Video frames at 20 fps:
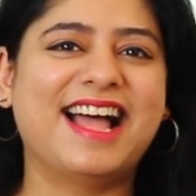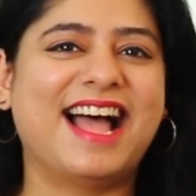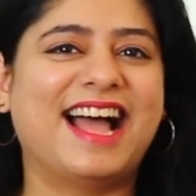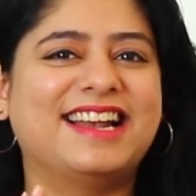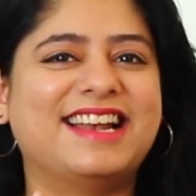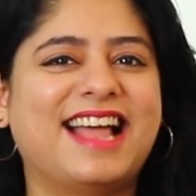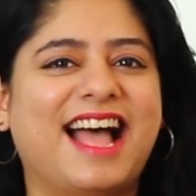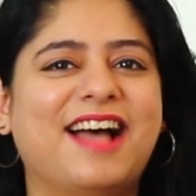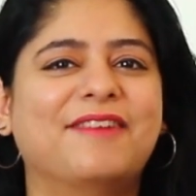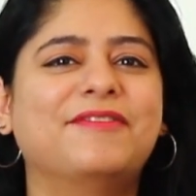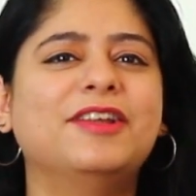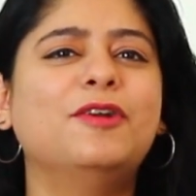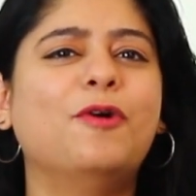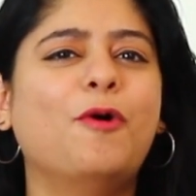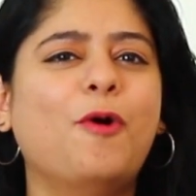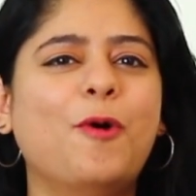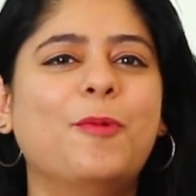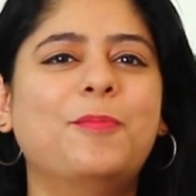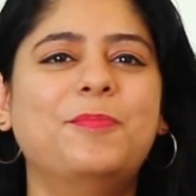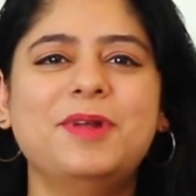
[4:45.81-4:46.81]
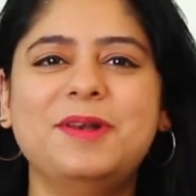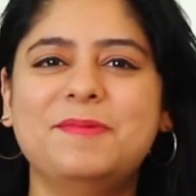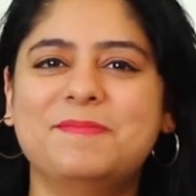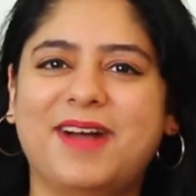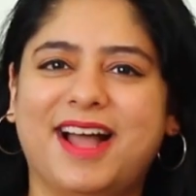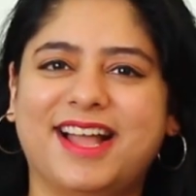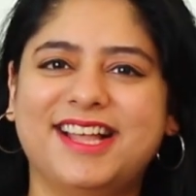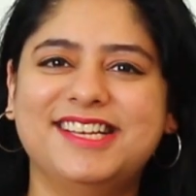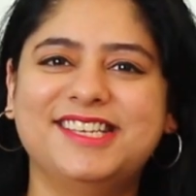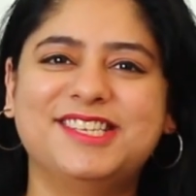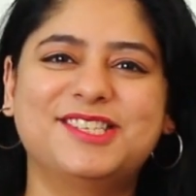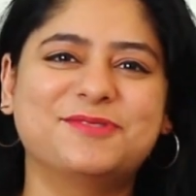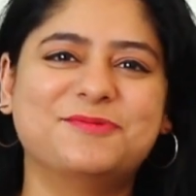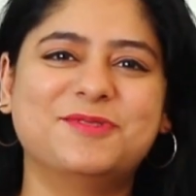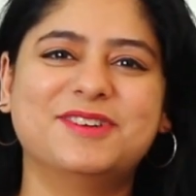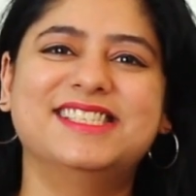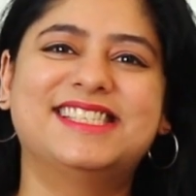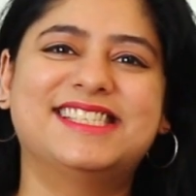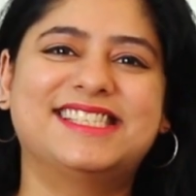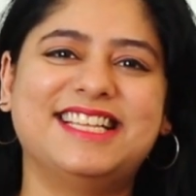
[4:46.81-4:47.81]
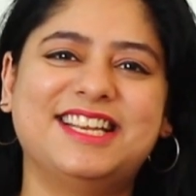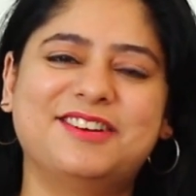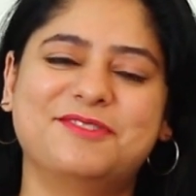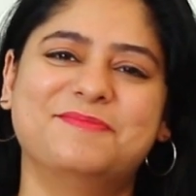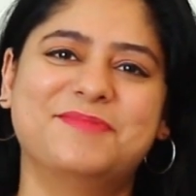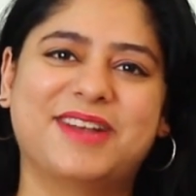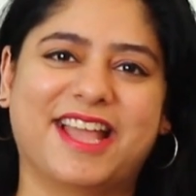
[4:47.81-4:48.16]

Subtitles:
and have an open mind towards the room